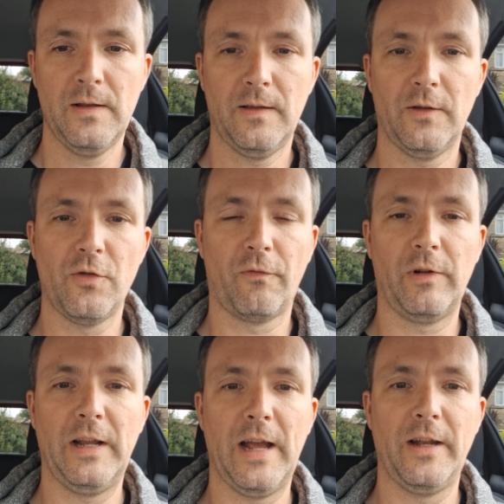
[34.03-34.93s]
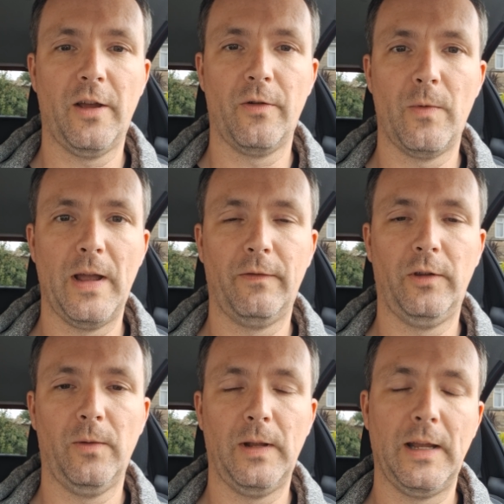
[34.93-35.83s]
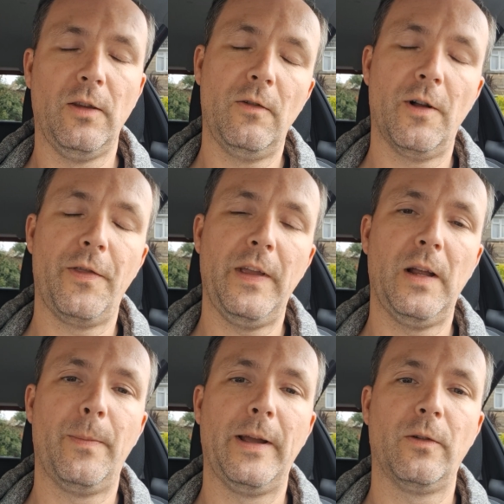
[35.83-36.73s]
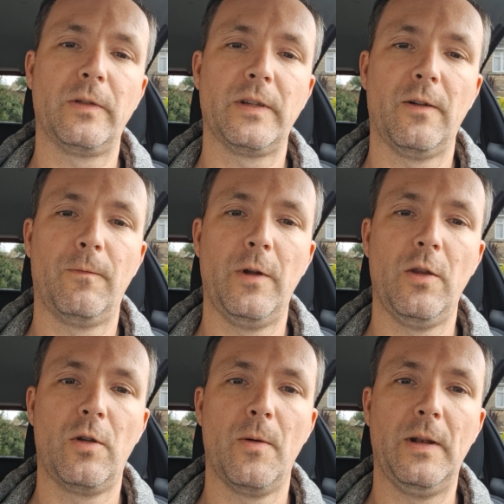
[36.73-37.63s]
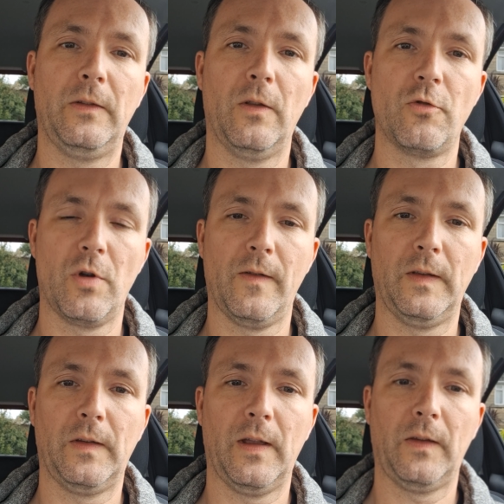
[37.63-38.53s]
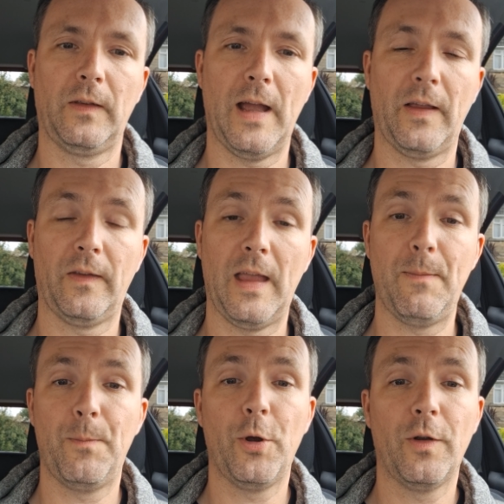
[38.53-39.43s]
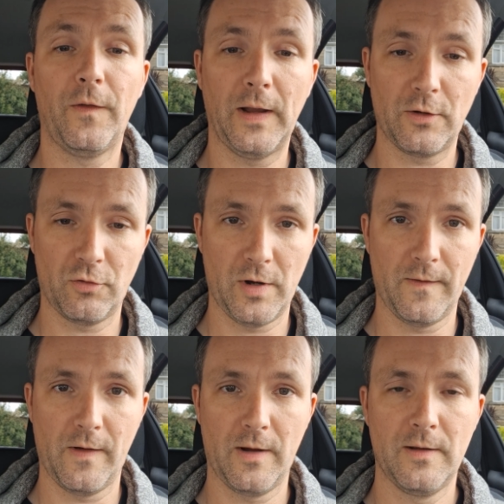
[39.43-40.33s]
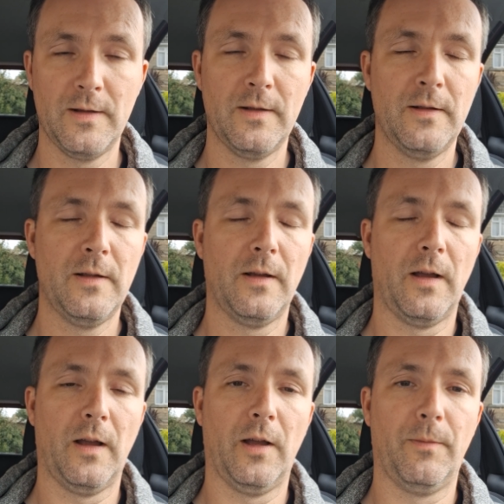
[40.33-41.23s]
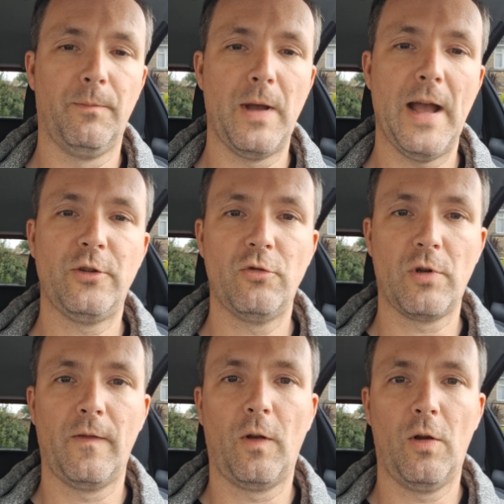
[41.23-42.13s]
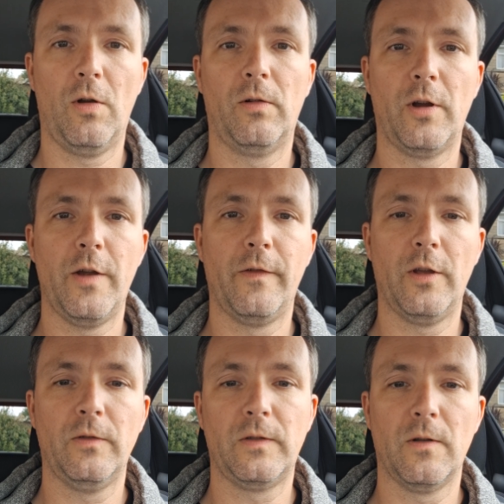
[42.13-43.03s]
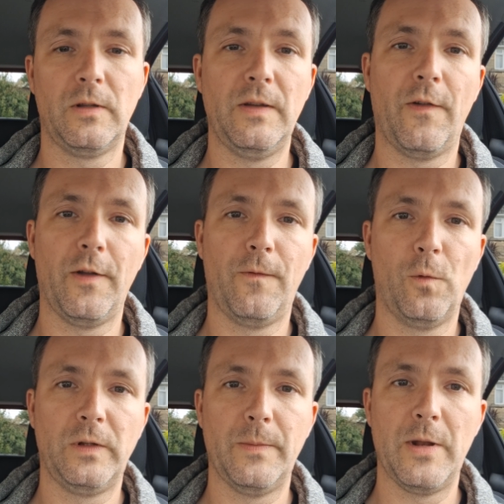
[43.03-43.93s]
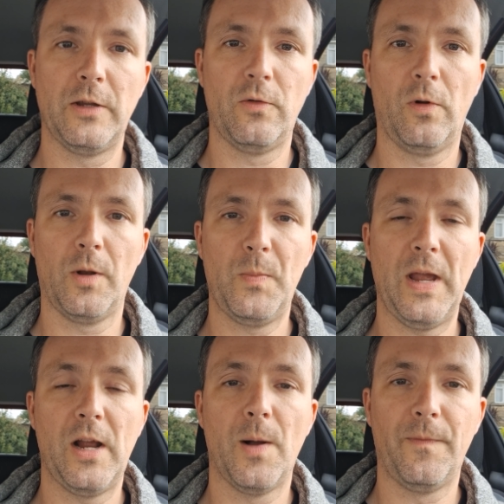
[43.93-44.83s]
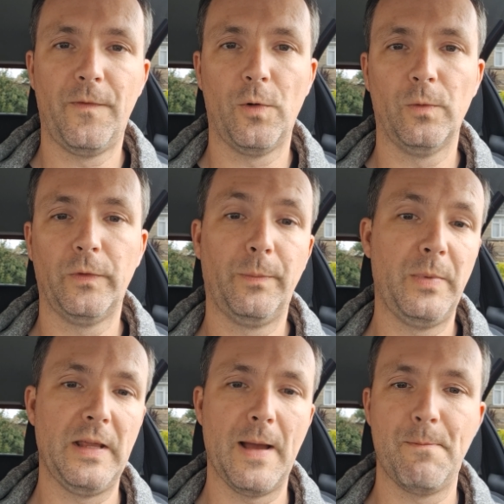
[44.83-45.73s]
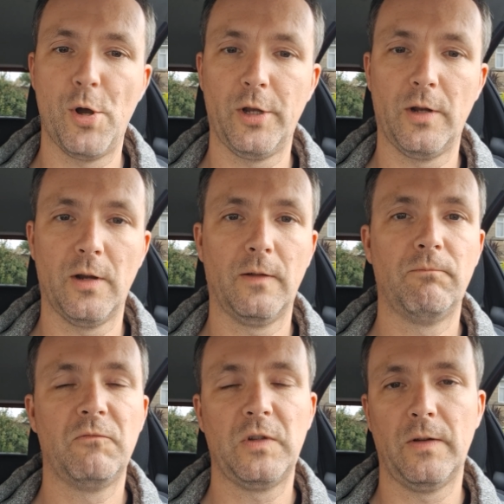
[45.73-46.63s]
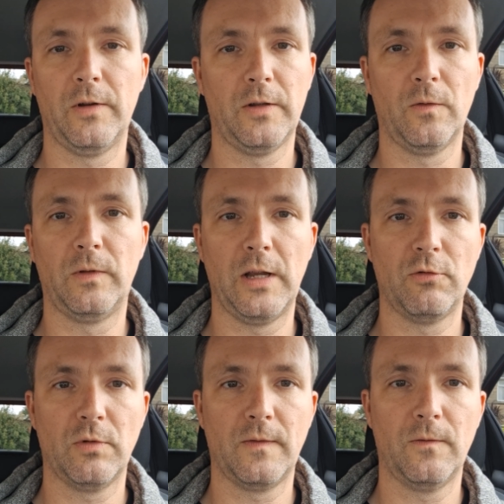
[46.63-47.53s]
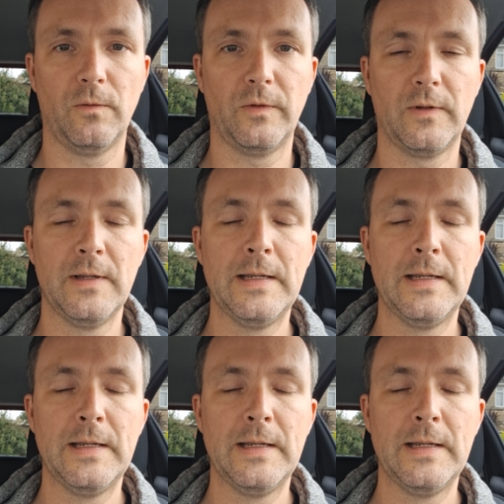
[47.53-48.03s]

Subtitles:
There's not really any other way of doing it. You've got to think about yourself when you're going into the driving test as a perfect driver. As you drive along over those 35-40 minutes, you're going to pick up faults, be that minor, serious or dangerous faults.